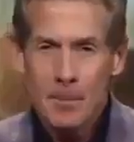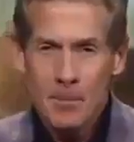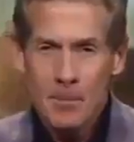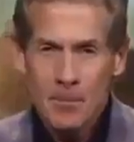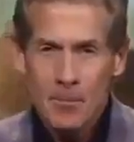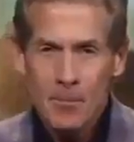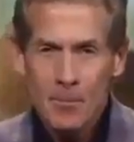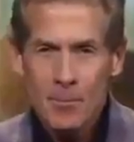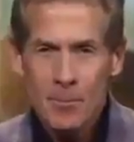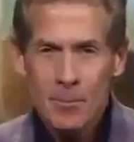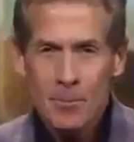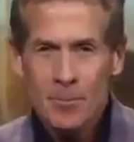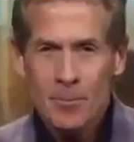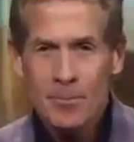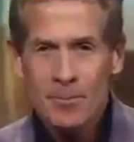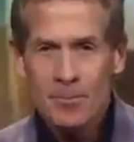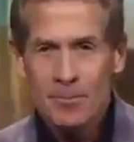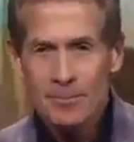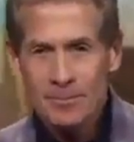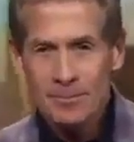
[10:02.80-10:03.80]

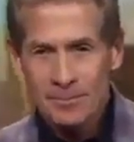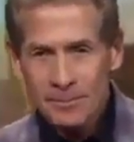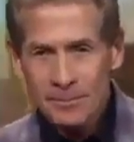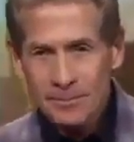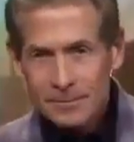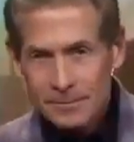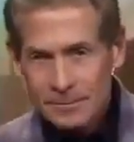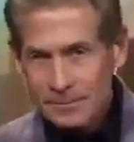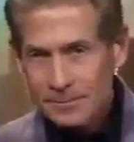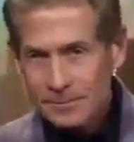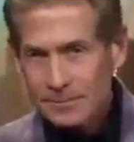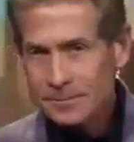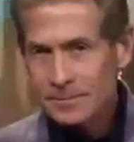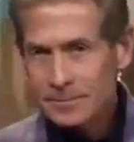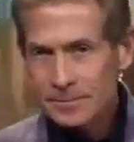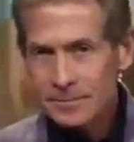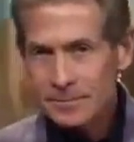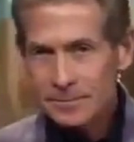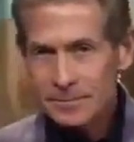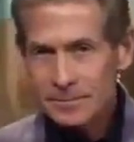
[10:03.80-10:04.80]

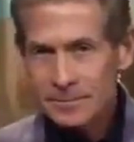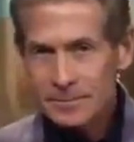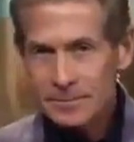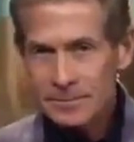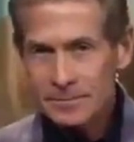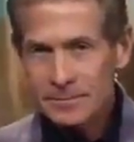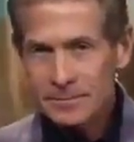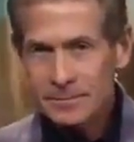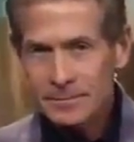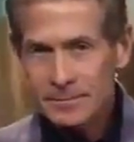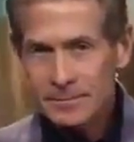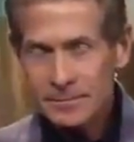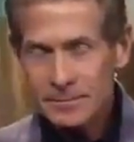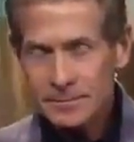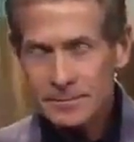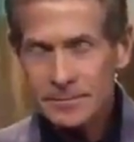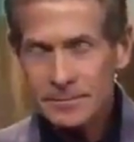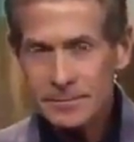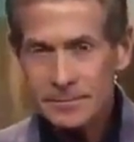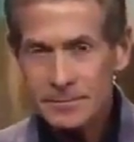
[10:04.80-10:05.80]

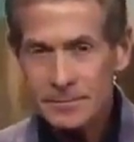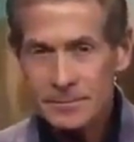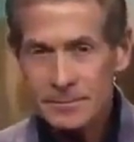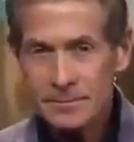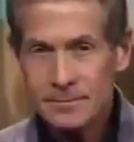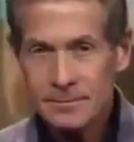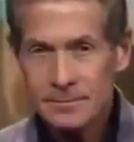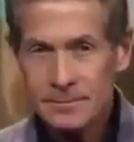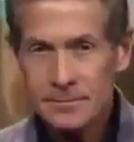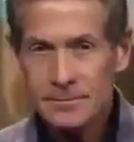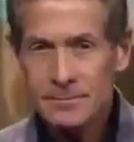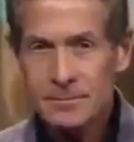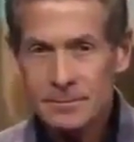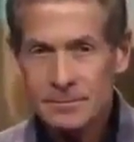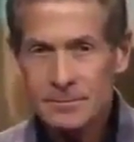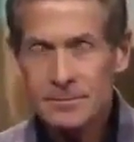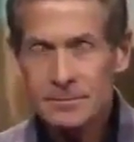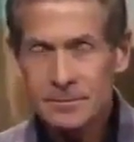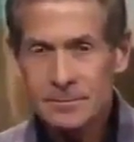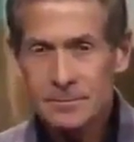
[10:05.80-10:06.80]

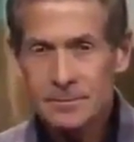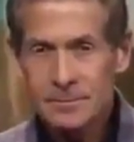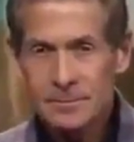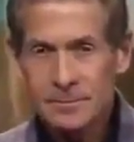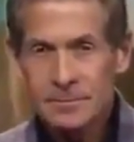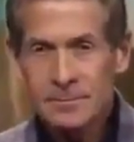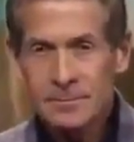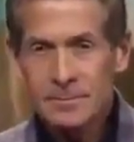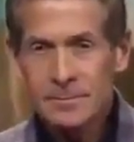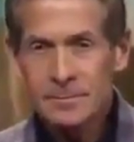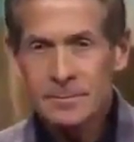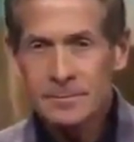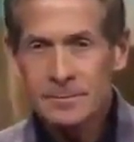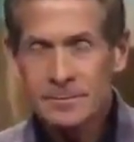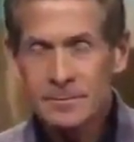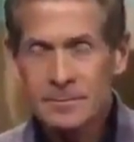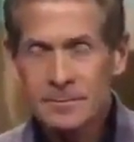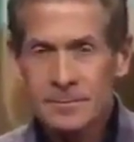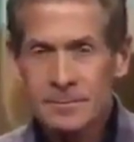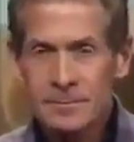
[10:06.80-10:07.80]

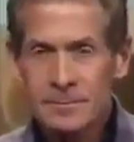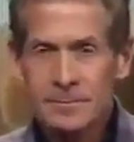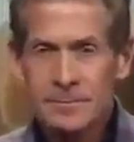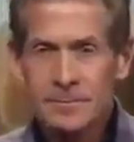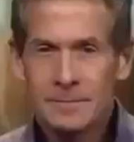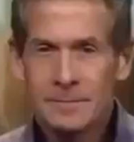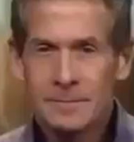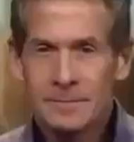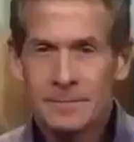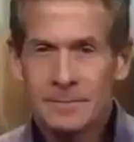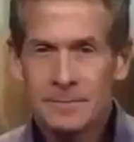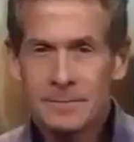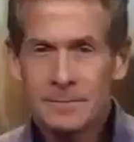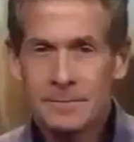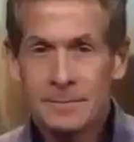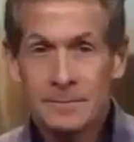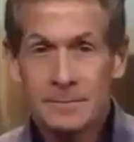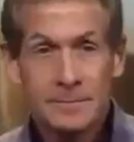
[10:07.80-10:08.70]
[no speech]